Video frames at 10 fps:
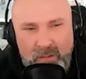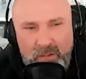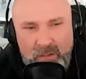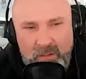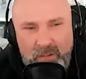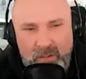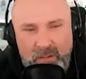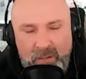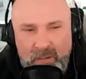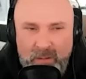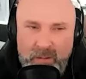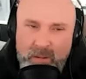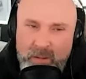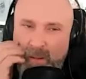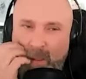
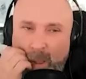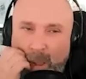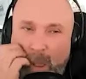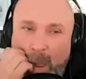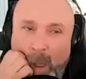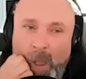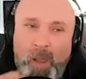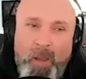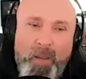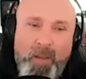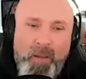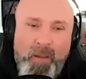(silent)